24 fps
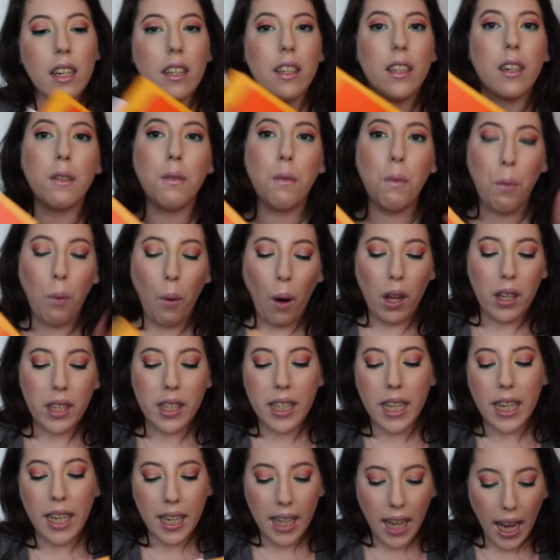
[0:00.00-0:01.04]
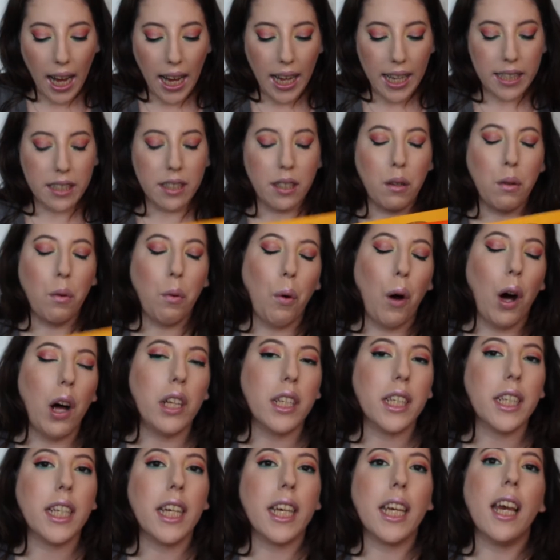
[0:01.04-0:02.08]
the quality, guys, the
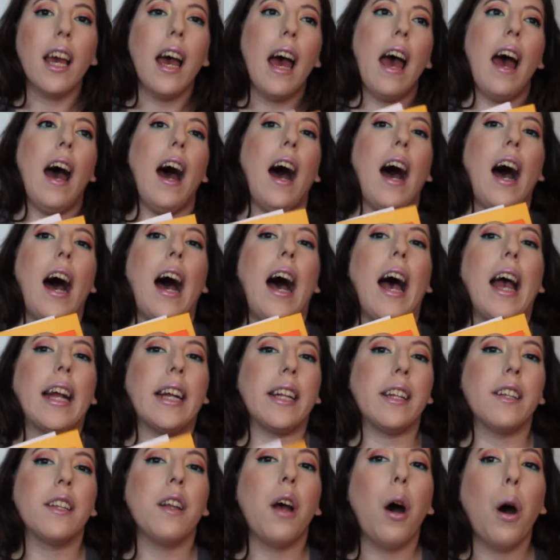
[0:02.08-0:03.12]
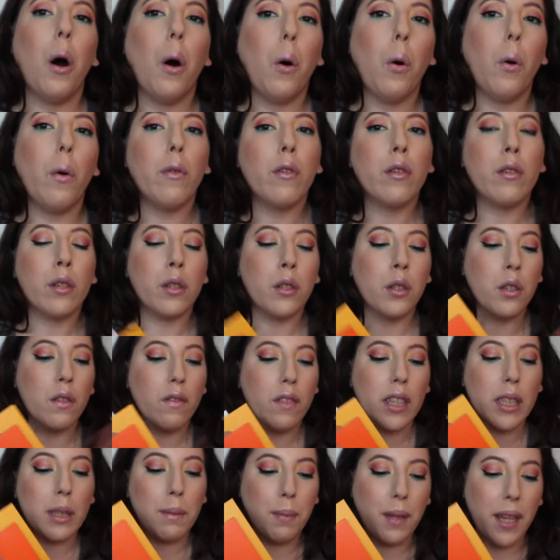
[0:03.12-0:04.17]
quality. I know
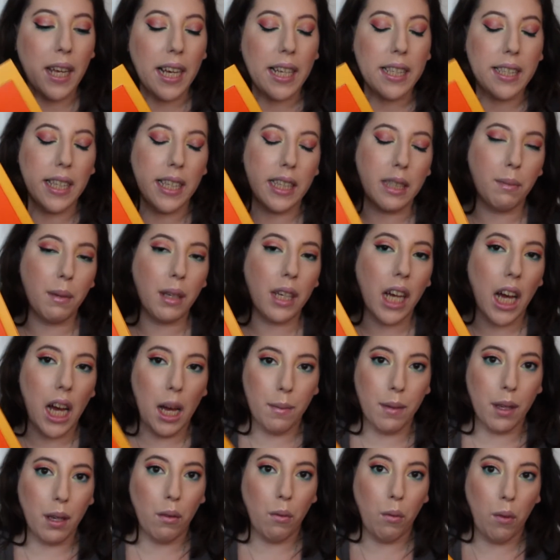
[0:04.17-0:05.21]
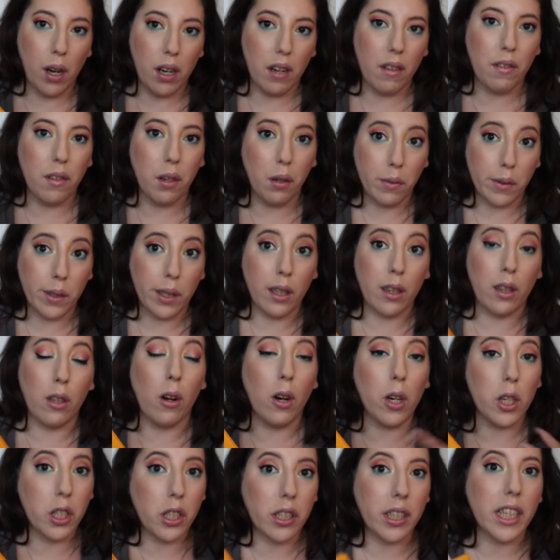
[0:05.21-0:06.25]
Juvia's Place is becoming one of those
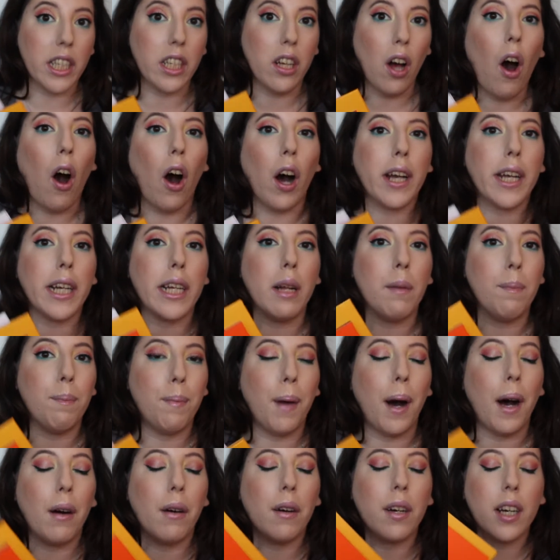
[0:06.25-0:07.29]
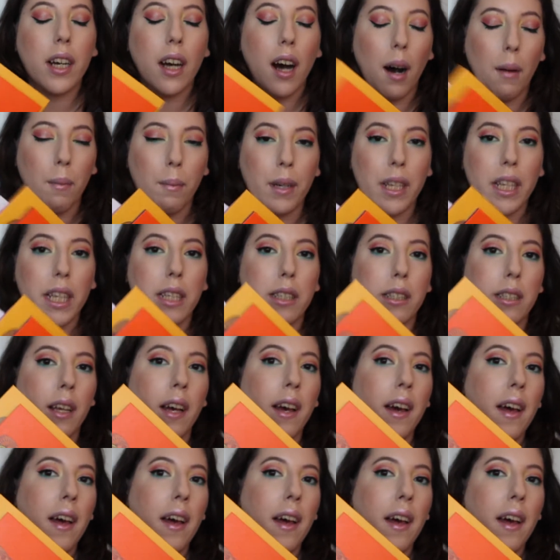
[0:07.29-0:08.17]
largely talking about companies